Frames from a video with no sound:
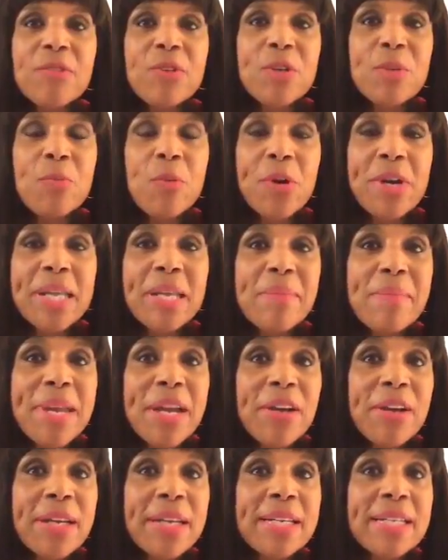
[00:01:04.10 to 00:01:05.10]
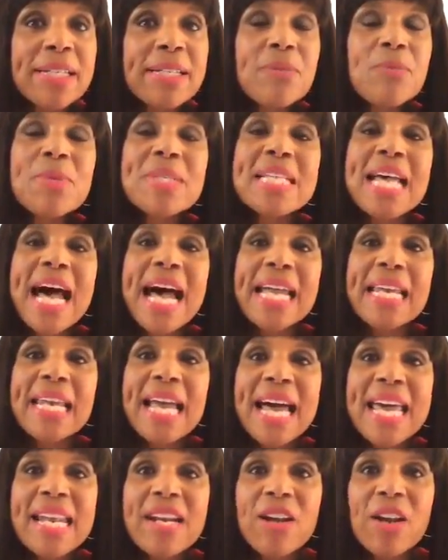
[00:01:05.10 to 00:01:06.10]
Good Morning America, was
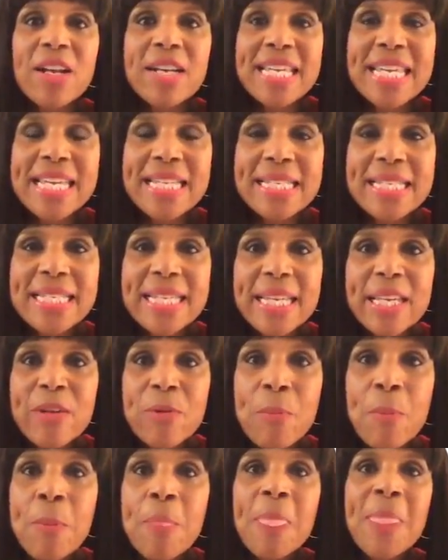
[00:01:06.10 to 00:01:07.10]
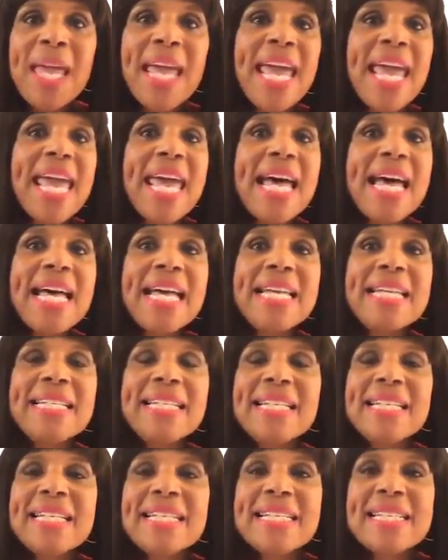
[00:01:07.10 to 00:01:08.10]
highlighted on ET.
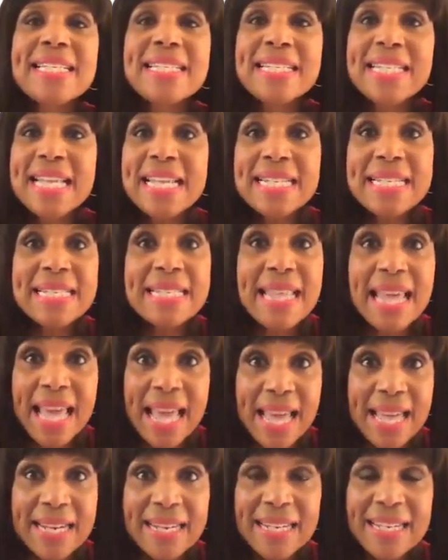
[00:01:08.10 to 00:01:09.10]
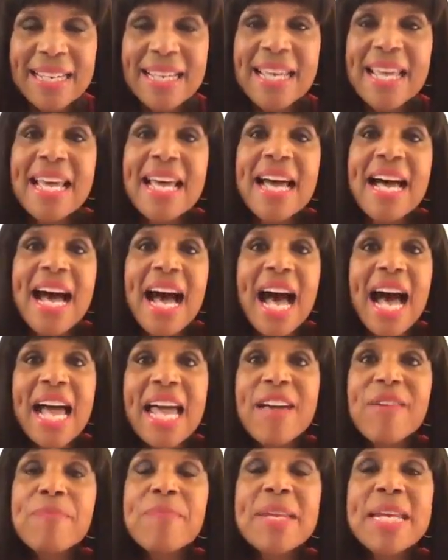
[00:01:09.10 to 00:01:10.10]
And since then, I
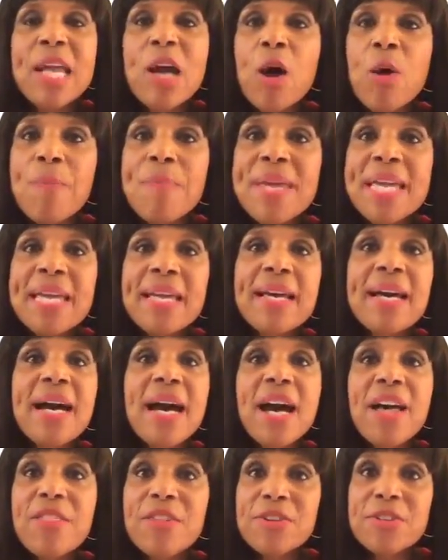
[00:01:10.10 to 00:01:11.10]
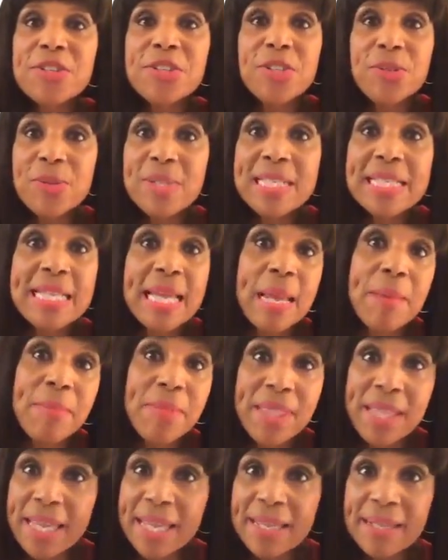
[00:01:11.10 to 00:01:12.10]
have been helping others do the same
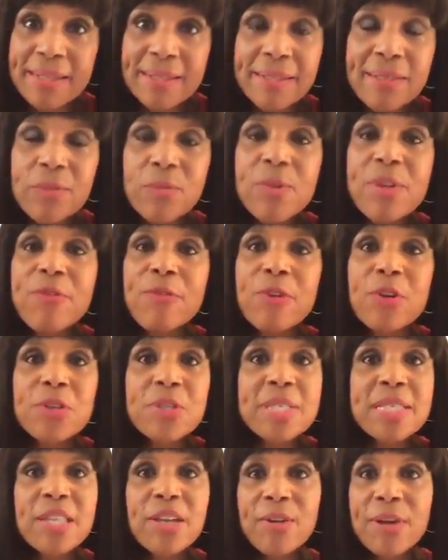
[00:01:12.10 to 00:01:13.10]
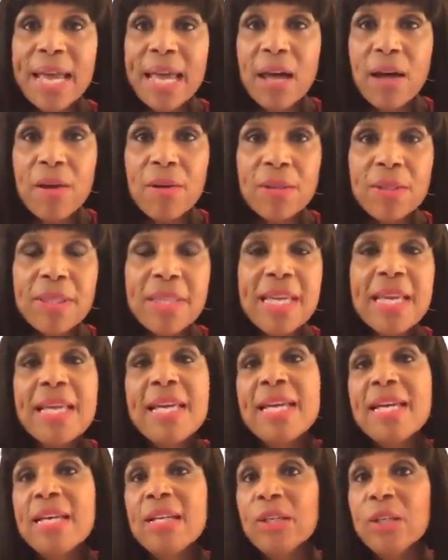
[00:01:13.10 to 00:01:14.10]
thing, reverse their health,
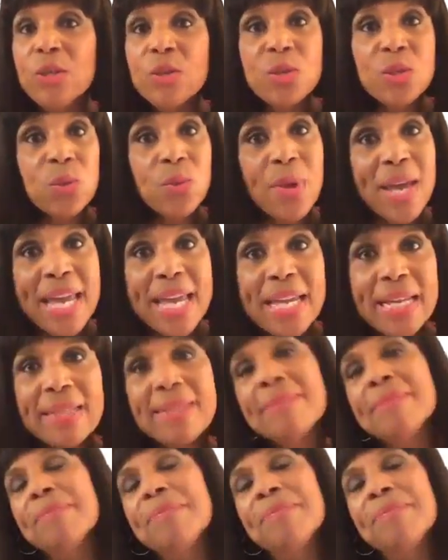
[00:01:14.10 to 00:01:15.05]
lose weight,